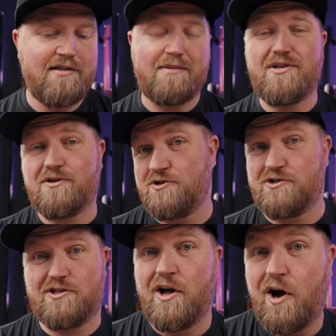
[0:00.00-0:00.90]
Some songs are
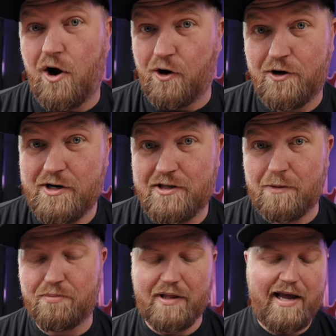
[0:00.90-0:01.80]
just hard
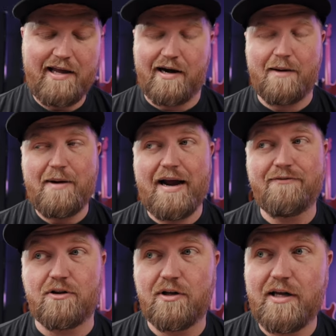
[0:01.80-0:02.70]
to play, and I might
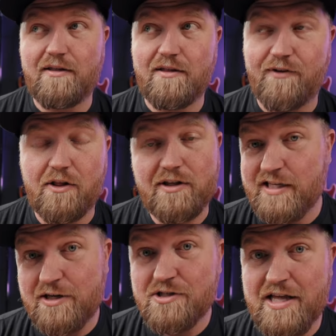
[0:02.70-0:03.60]
have to look at the
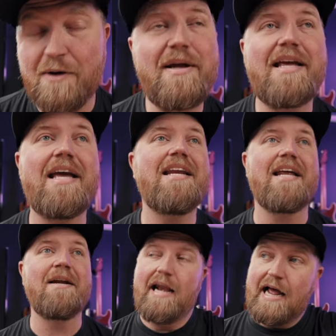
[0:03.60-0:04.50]
volunteers that weekend
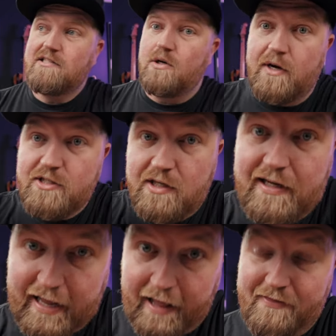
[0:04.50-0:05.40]
and, and ask the question,
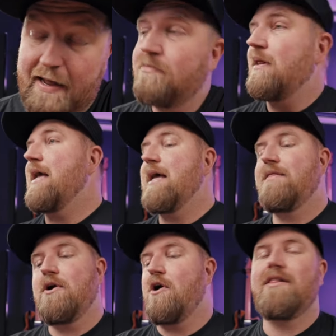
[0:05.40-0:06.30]
can they play
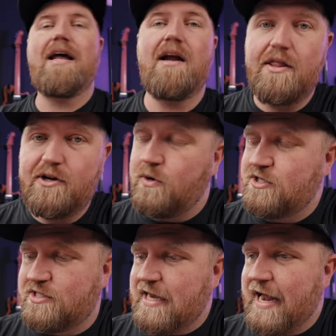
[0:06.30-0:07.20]
it? There are a lot of other
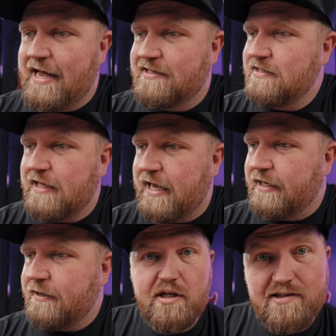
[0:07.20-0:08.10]
questions I ask, like,
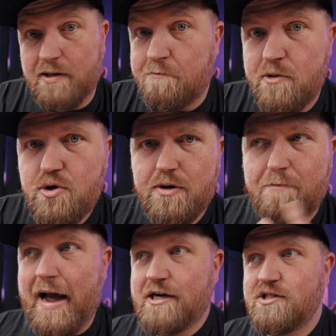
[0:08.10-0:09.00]
does the mood
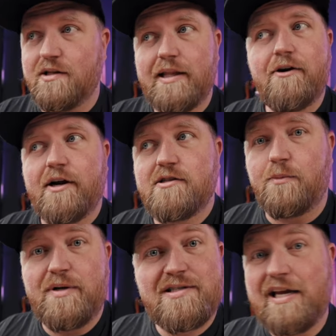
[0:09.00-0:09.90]
match the lyrics? Are
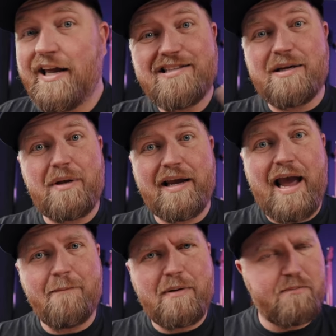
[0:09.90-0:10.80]
we singing something
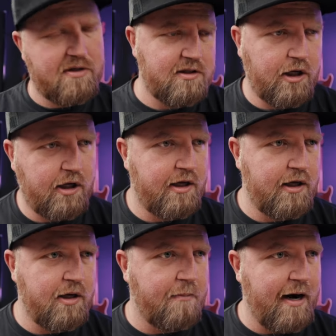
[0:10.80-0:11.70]
happy but singing it
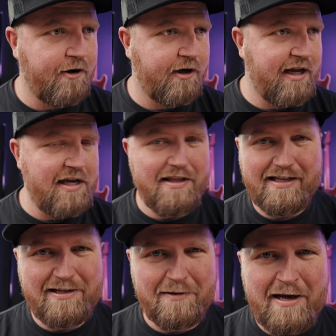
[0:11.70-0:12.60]
in a minor key?
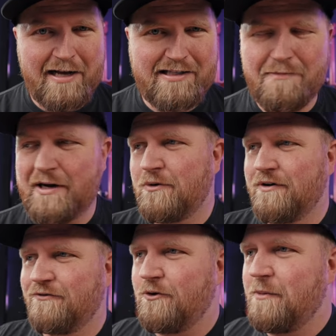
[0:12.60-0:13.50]
That's a that's a big
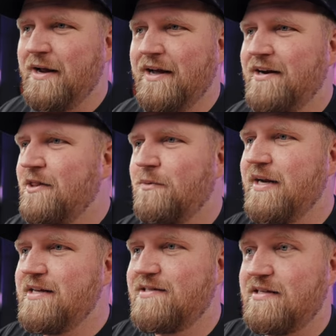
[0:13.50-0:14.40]
one for me. Another
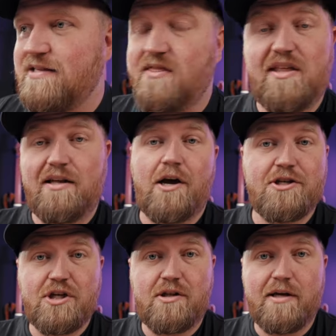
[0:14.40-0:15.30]
one is, is it
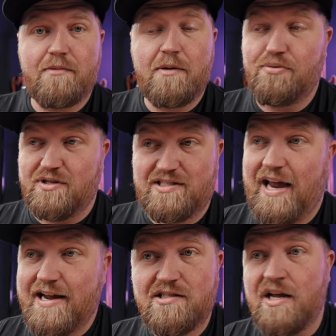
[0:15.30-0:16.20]
theologically
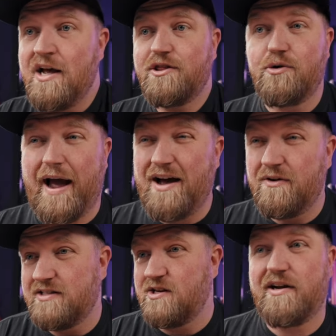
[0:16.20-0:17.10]
precise
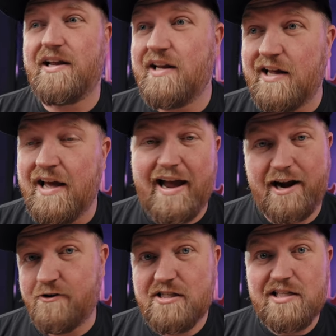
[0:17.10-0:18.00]
throughout? Is there any
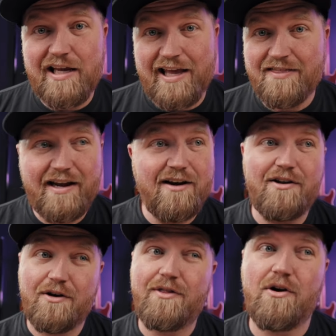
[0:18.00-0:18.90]
heresy in there?
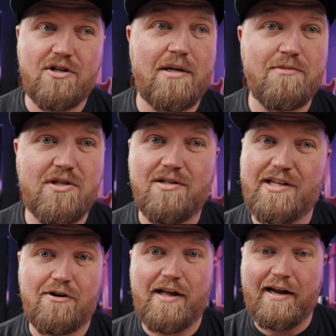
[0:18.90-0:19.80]
You know, there are some songs
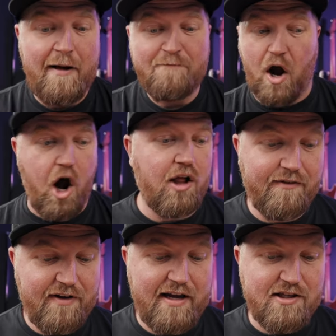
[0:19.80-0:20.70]
that are like, all
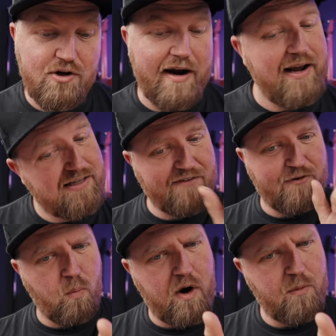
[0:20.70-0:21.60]
of it is great except
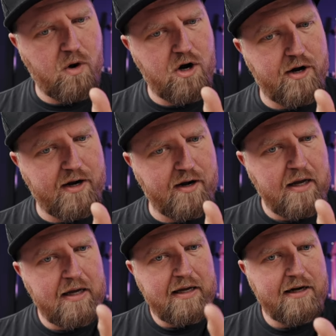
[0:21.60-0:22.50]
for one word and,
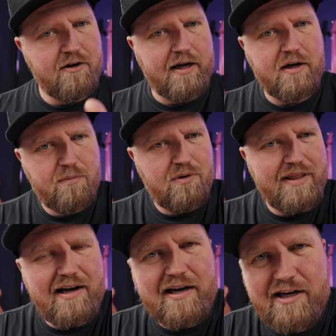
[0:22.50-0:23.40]
and you're like, oh, well,
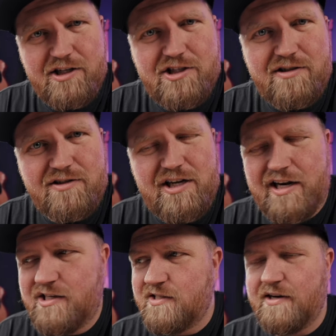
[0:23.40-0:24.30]
that kind of
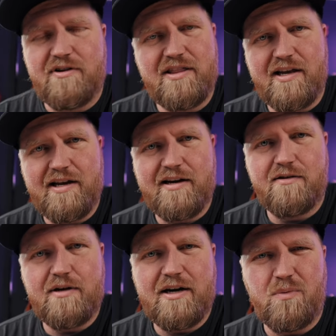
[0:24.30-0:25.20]
changes everything. I
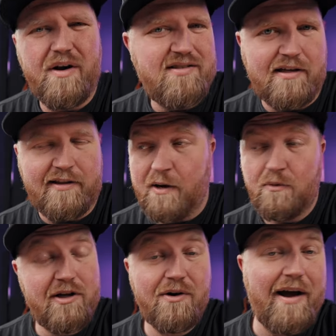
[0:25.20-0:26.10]
don't I don't want to sing that.
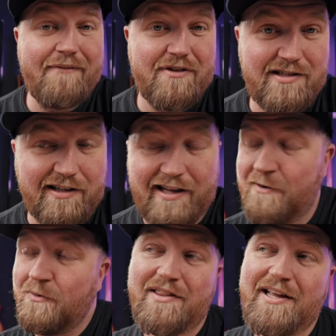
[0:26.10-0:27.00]
Well, you don't have to sing
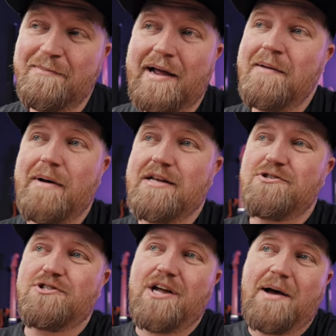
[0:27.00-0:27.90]
that. One thing my
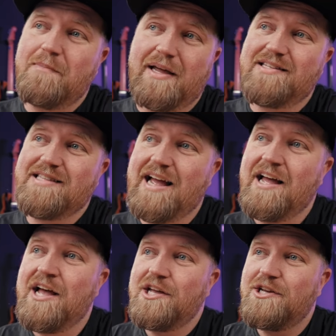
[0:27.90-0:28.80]
pastors taught me is that
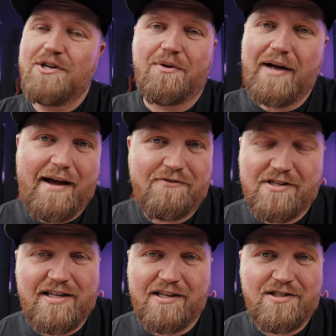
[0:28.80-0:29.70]
you don't have to
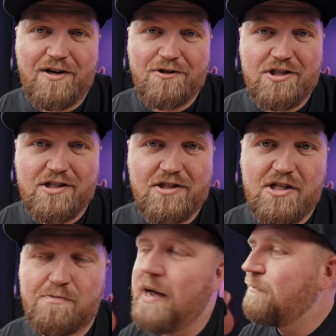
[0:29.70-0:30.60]
sing a song just because
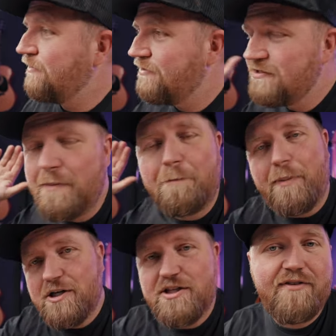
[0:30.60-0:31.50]
it's popular. There's a
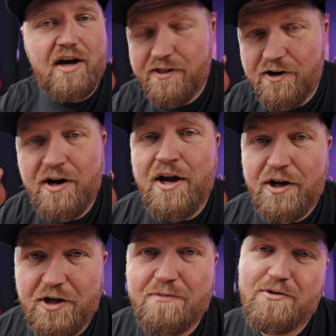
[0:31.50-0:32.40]
bunch of other
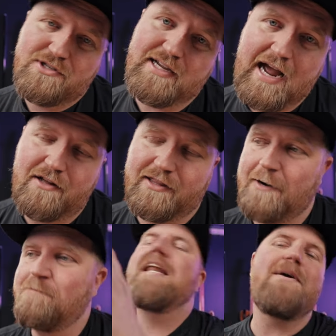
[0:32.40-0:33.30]
good music out
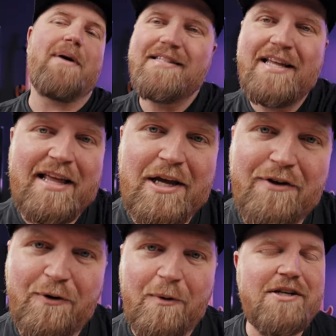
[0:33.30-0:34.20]
there. Anyways, thank you
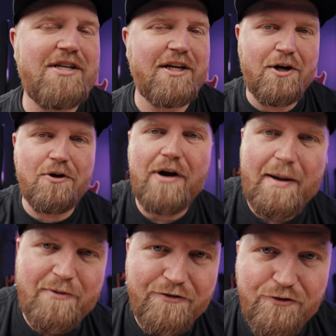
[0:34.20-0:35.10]
for watching. Go
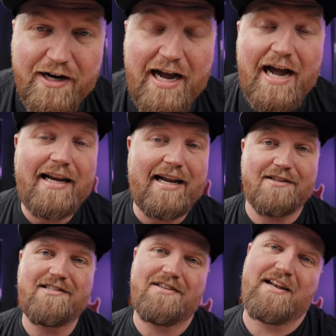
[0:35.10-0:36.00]
grab your free guide and
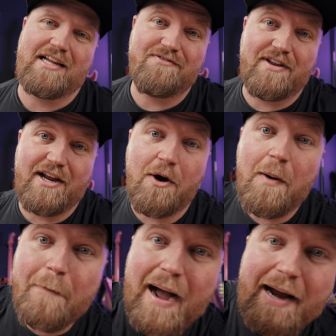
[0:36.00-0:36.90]
I'll see you in the next video.
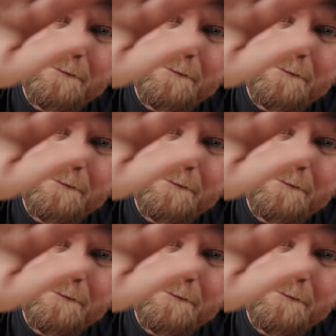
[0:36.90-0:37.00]
Bye.